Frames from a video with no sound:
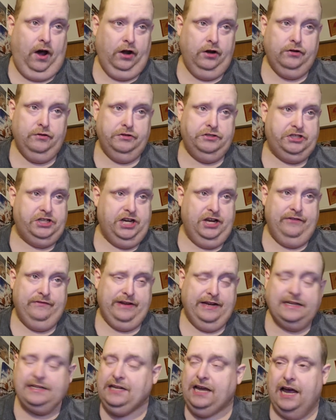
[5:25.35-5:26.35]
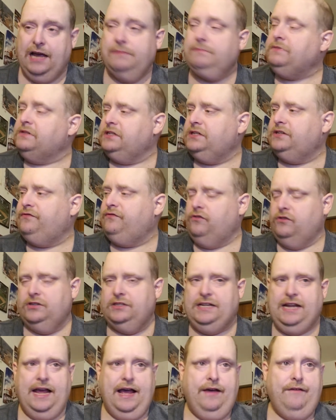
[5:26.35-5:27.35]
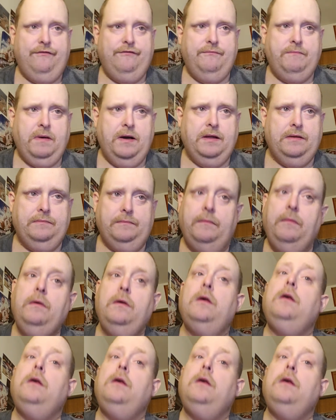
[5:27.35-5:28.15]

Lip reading: underachieved at times this first half, but